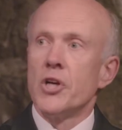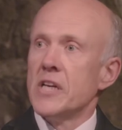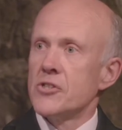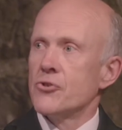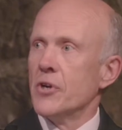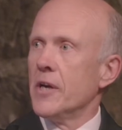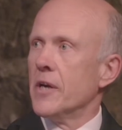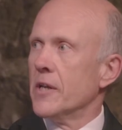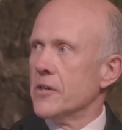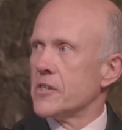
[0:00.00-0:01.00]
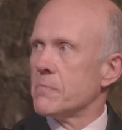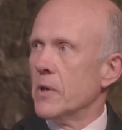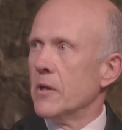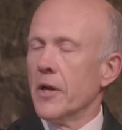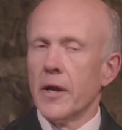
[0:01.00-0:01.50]
history in this
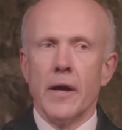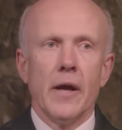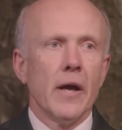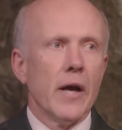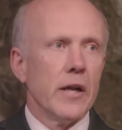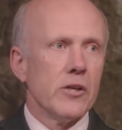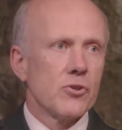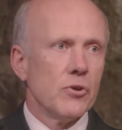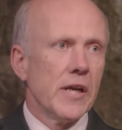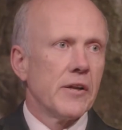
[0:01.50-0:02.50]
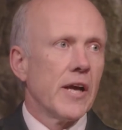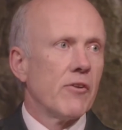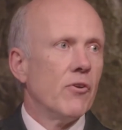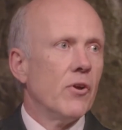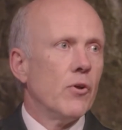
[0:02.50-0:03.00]
building, and it's great
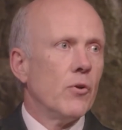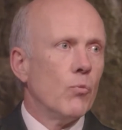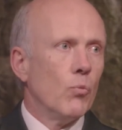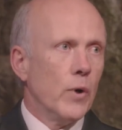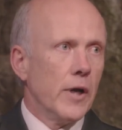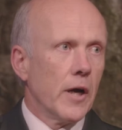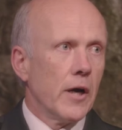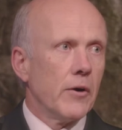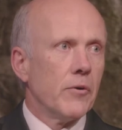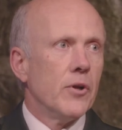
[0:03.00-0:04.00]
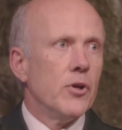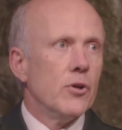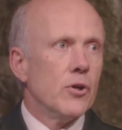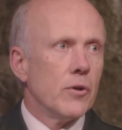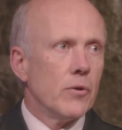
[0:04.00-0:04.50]
that we are
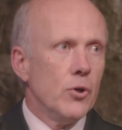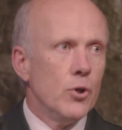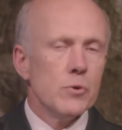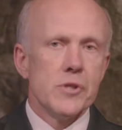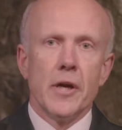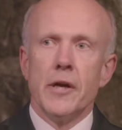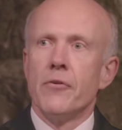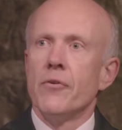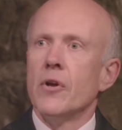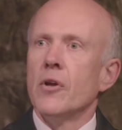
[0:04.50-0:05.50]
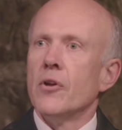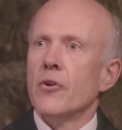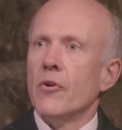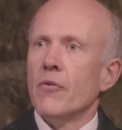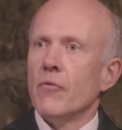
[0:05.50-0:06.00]
using it
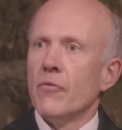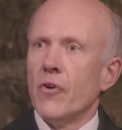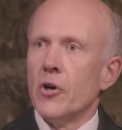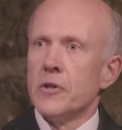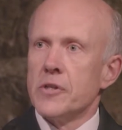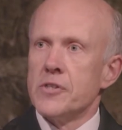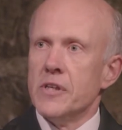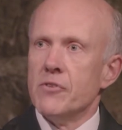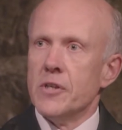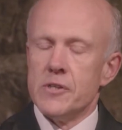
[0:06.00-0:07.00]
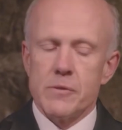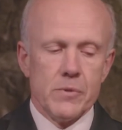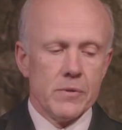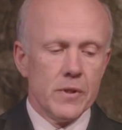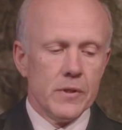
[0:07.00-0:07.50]
for this evening's
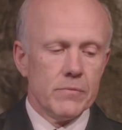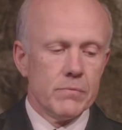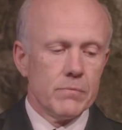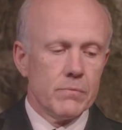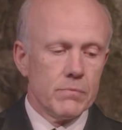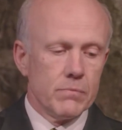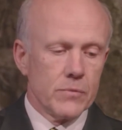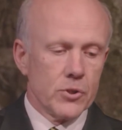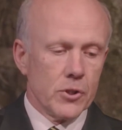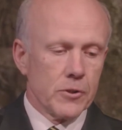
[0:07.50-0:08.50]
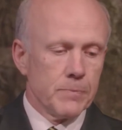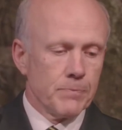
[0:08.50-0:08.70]
talk.